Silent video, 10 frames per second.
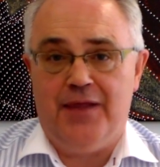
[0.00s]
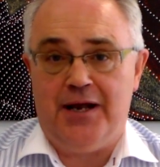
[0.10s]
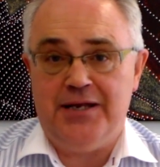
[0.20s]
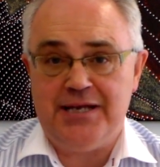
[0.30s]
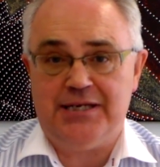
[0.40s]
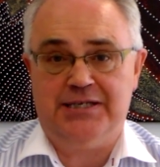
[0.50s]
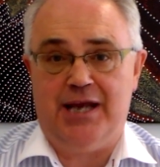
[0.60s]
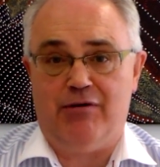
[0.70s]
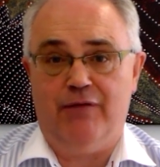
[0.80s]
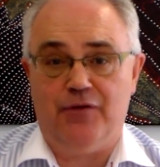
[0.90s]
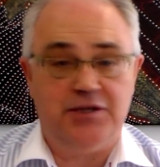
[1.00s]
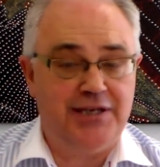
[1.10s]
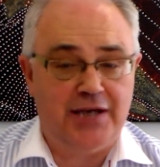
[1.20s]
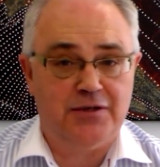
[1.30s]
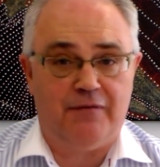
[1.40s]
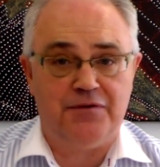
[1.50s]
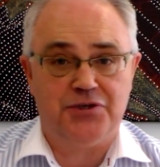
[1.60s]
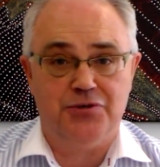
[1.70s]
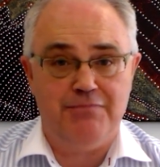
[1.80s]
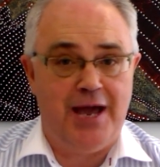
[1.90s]
that are necessary for the tax
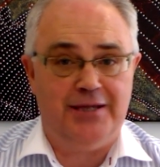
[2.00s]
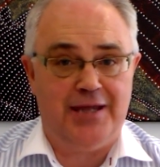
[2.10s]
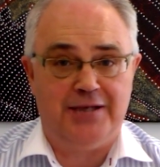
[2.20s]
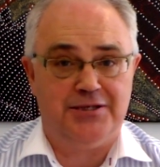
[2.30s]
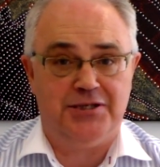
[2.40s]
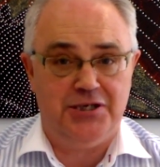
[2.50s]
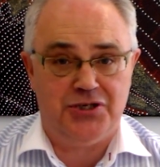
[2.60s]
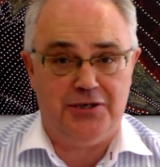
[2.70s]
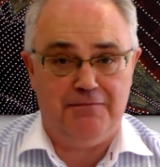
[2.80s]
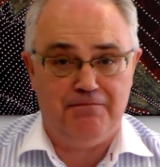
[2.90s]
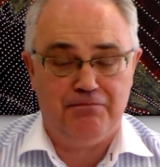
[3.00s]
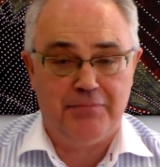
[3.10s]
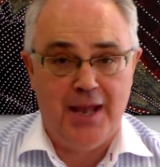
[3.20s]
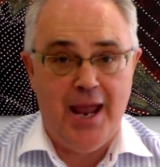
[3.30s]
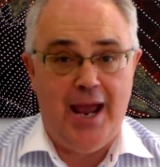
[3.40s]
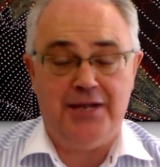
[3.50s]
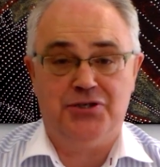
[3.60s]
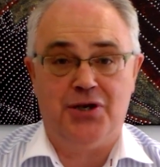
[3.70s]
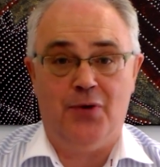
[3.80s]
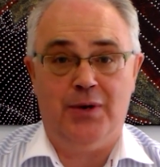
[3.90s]
office to make that decision. And
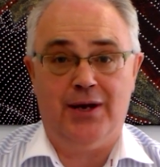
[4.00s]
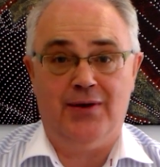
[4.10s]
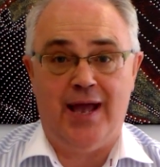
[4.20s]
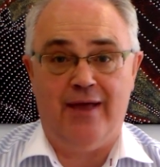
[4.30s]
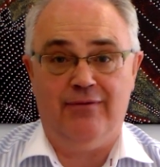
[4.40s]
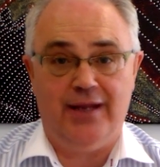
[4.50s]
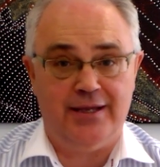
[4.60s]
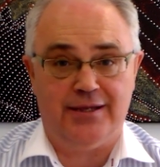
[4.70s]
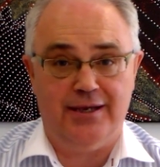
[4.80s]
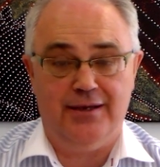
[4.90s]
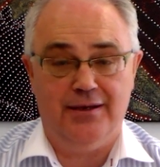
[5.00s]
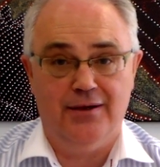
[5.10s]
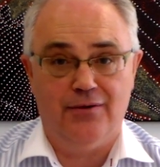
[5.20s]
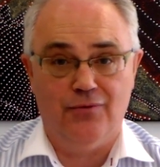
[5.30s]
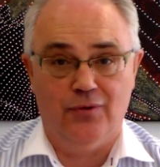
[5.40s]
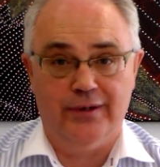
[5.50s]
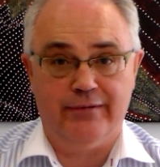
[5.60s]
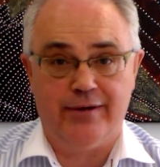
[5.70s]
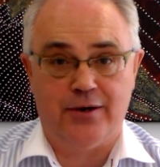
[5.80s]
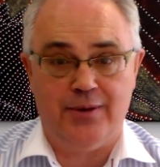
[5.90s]
so we're going to have lengthy
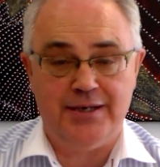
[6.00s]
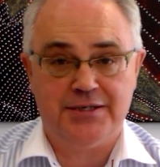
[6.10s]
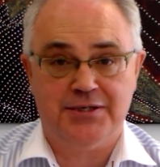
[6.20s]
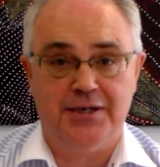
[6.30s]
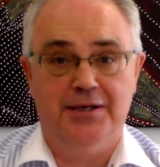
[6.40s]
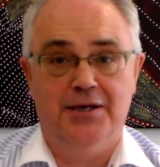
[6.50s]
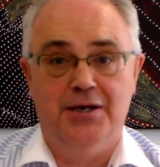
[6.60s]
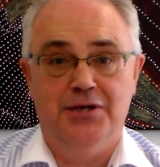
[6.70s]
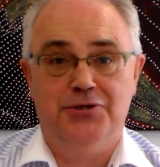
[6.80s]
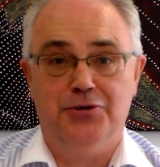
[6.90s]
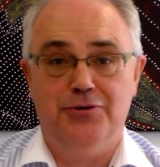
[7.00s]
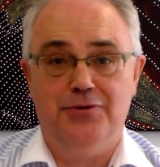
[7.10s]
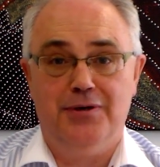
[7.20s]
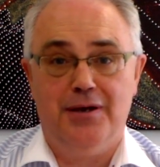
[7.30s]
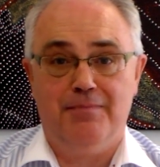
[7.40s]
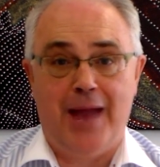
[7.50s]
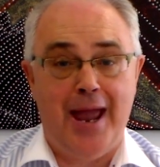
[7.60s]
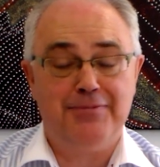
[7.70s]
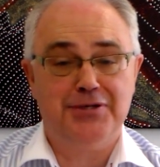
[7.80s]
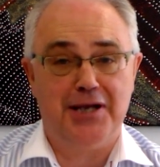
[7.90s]
ruling requests to
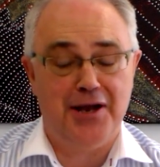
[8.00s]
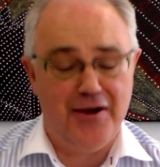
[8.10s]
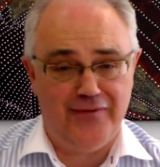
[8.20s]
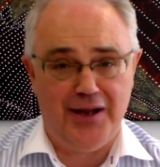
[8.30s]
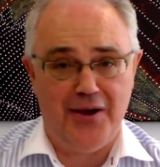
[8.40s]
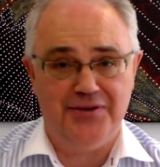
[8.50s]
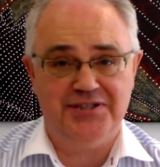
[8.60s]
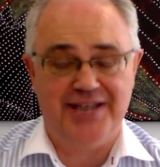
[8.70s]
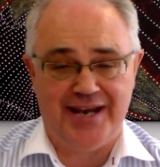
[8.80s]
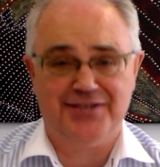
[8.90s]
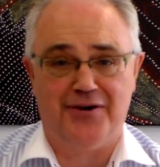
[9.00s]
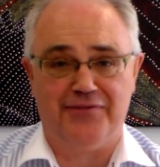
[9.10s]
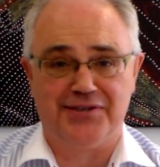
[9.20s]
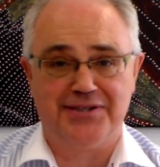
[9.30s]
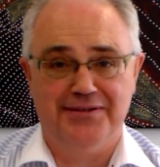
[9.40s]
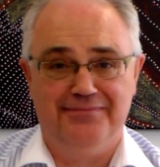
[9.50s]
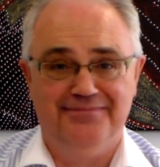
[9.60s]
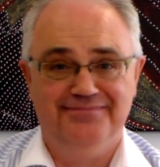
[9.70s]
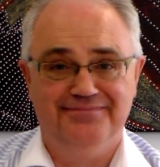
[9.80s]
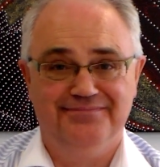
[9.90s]
perhaps an overloaded tax office.